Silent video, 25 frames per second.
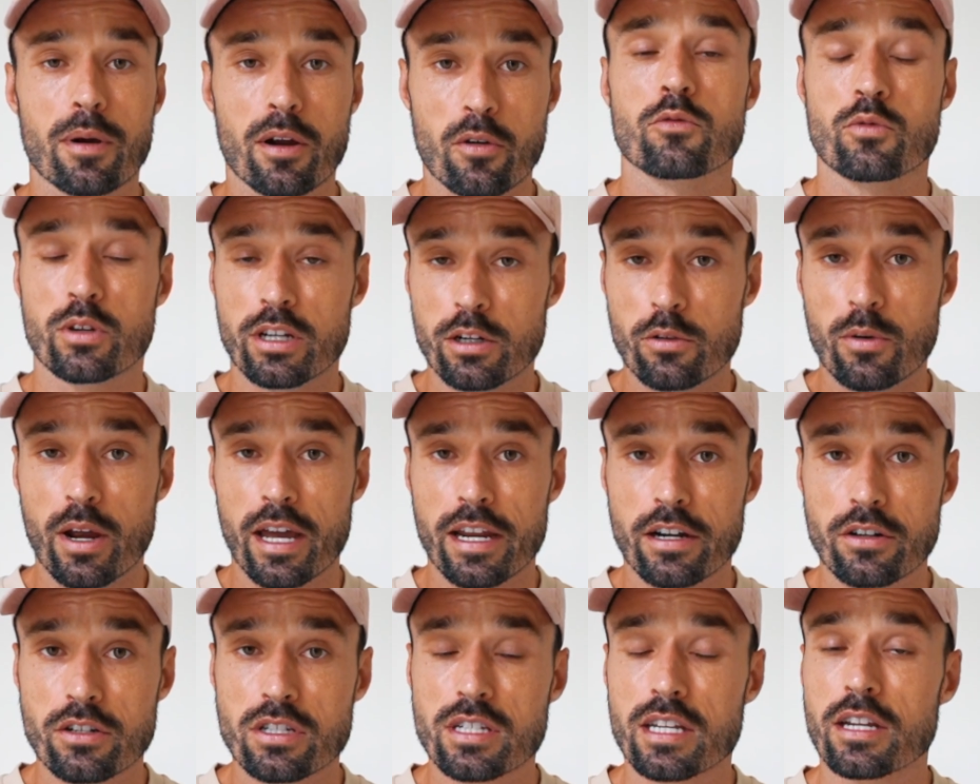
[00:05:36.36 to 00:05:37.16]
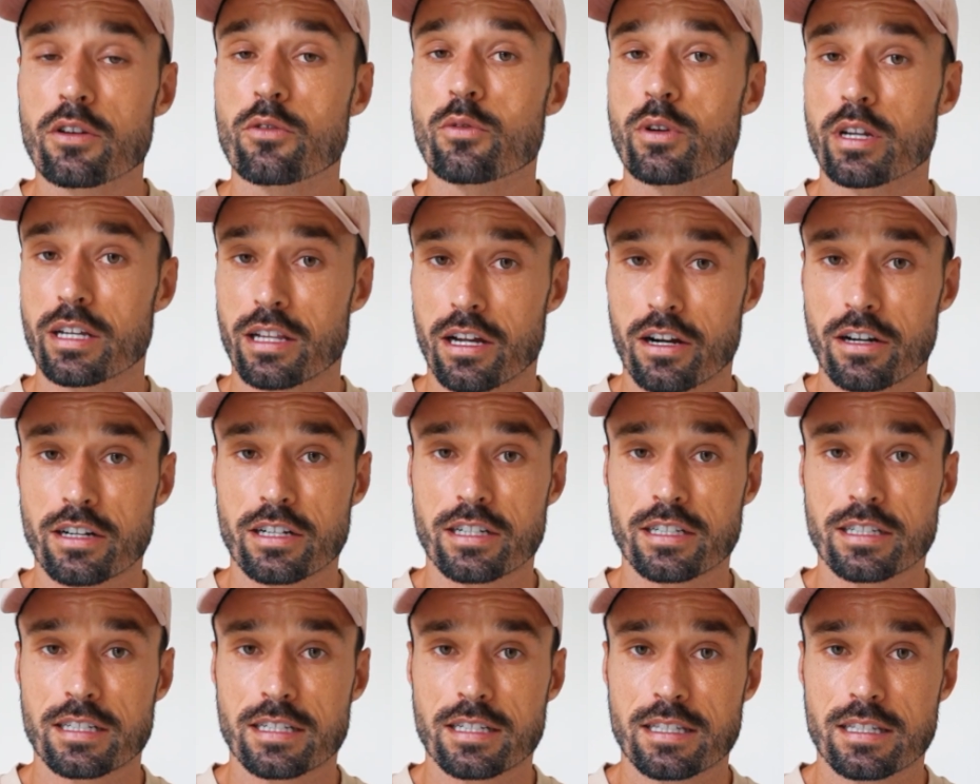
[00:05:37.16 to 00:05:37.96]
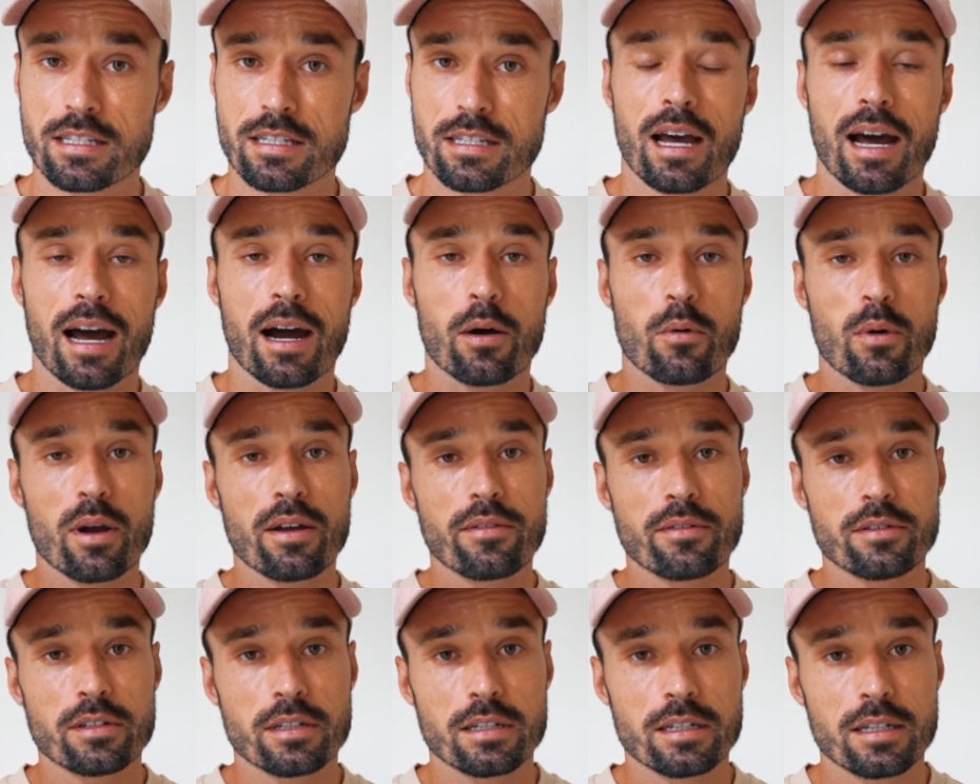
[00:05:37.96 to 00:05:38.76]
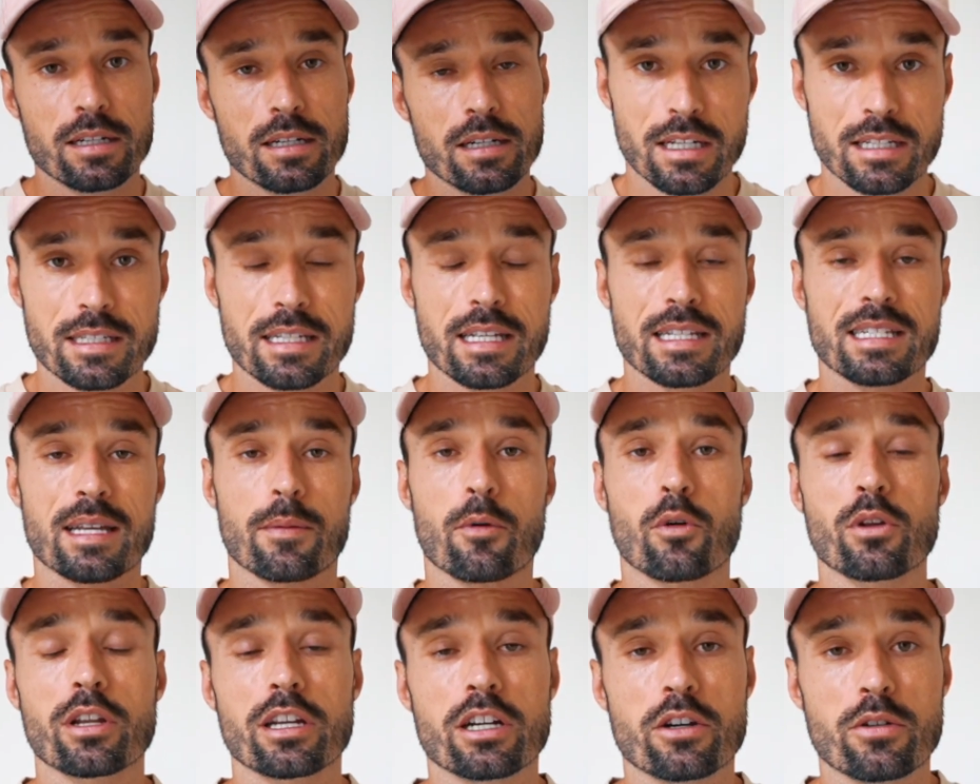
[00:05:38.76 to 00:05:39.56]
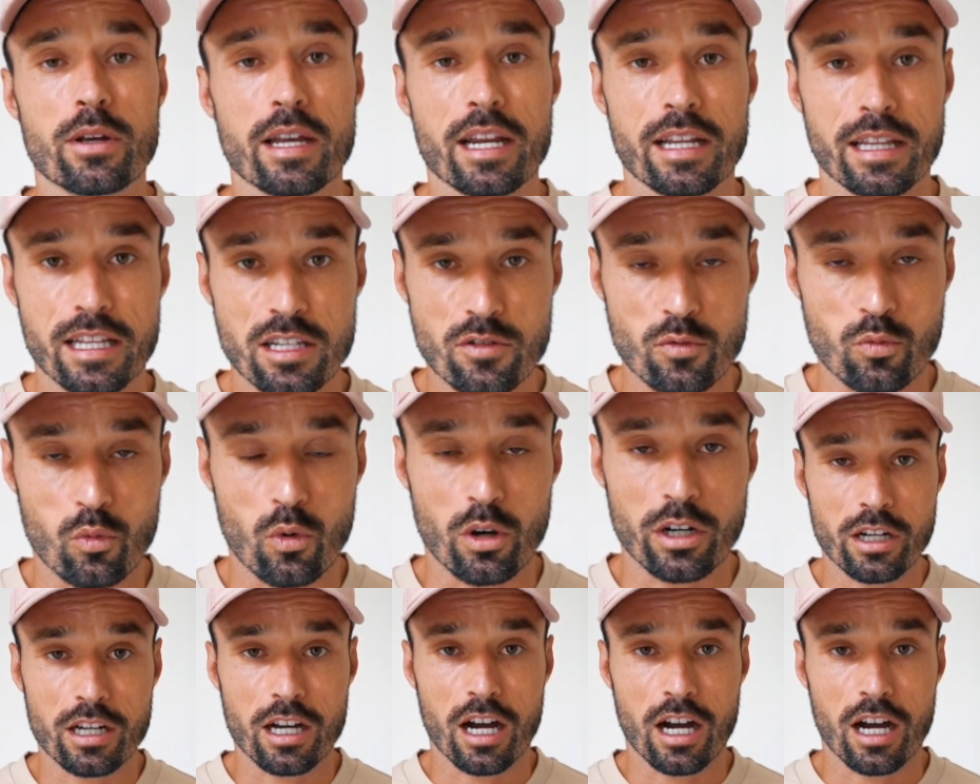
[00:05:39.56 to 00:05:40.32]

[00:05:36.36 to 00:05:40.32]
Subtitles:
by real writers and real artists. However, since I'm only creating this one